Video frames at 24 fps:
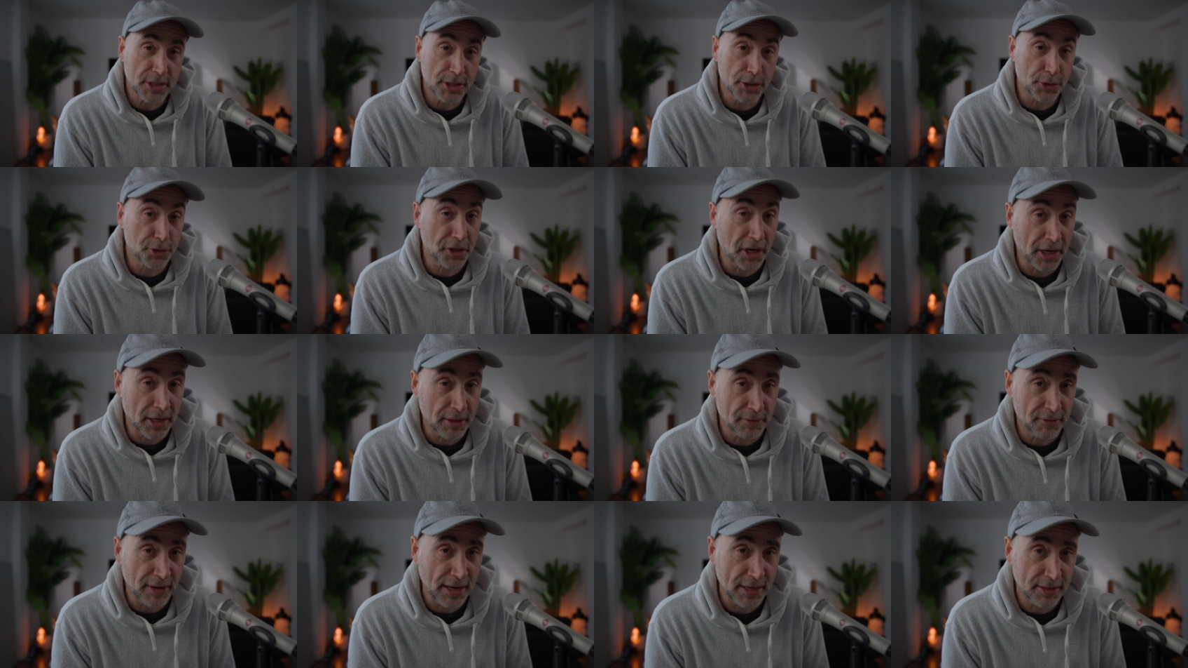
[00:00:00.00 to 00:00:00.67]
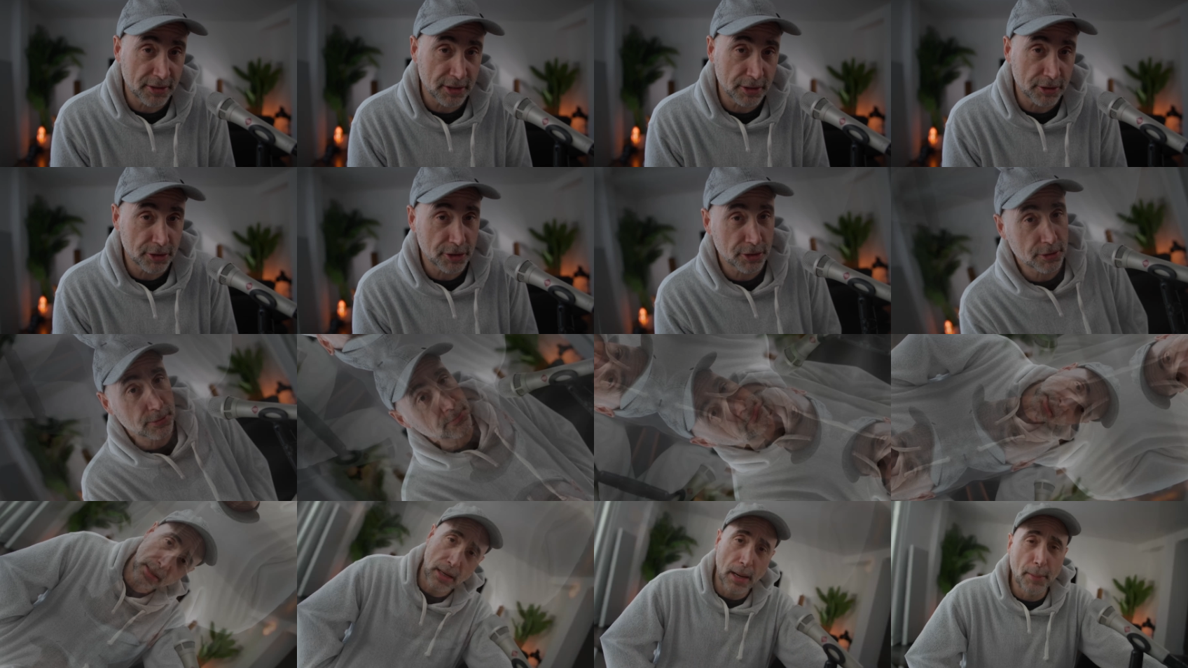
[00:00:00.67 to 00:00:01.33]
So take advantage.
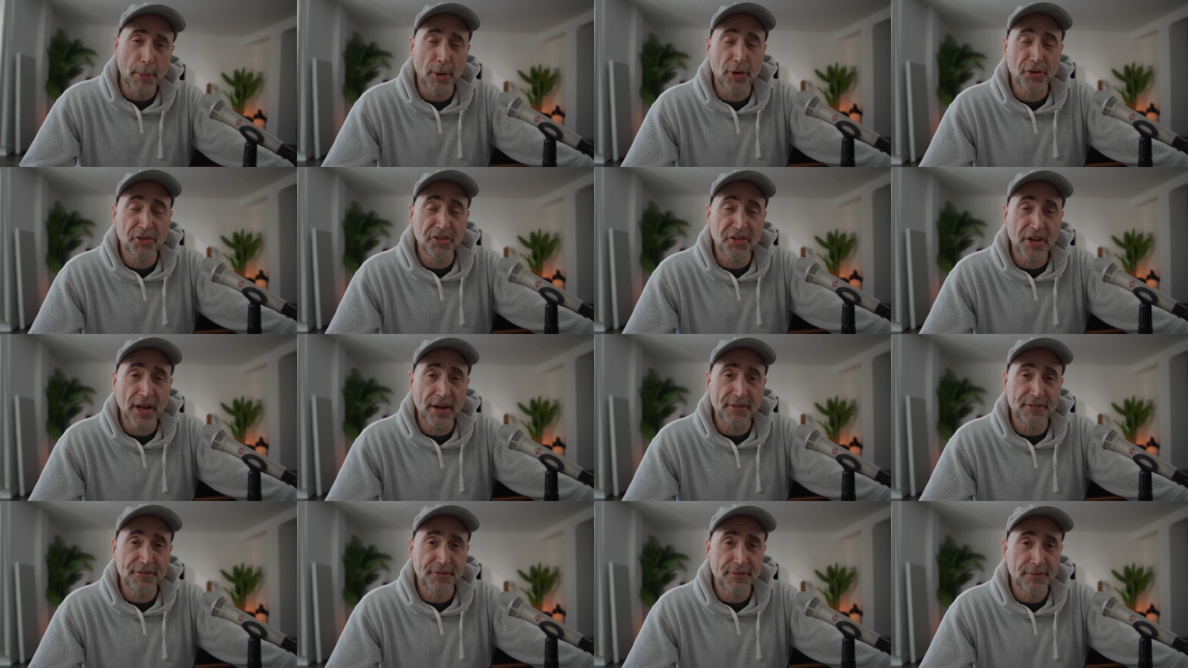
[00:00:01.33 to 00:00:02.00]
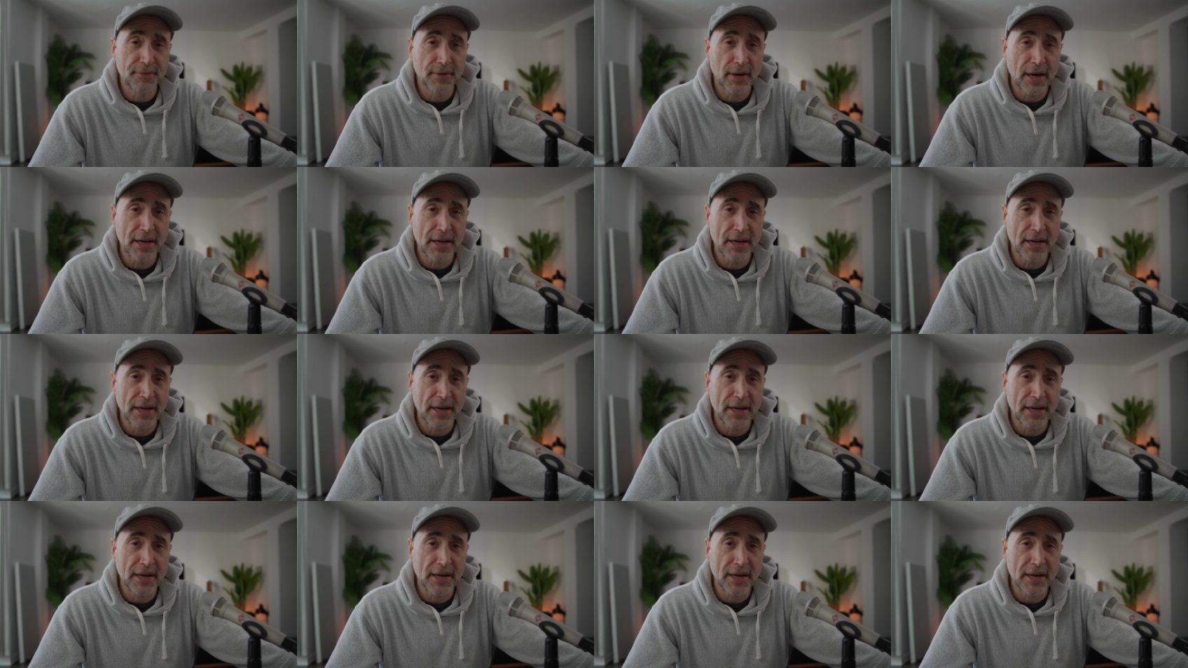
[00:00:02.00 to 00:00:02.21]
I'm Uncle Stef.